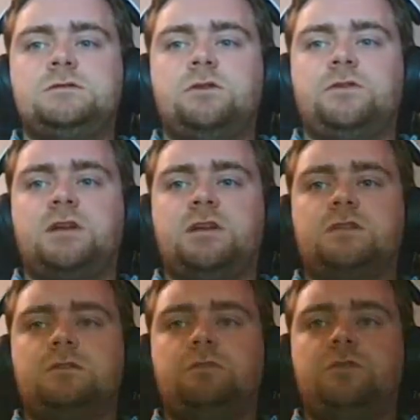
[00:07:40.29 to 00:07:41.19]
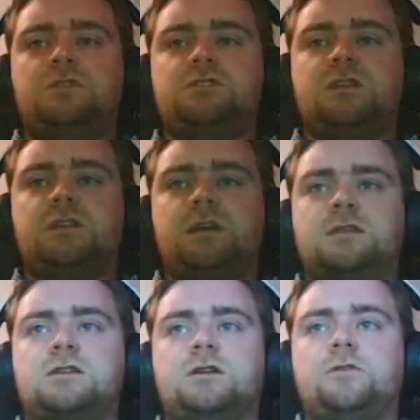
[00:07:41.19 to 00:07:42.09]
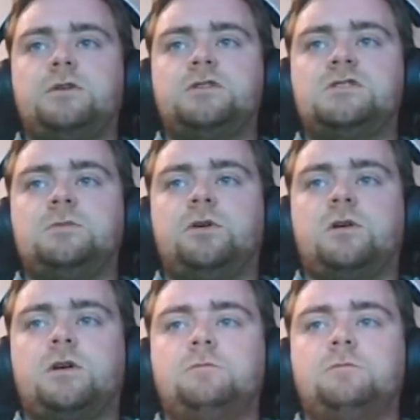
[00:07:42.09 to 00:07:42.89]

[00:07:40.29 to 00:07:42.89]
Don't think it'll reach that. Yeah, it's going to reach the bunker.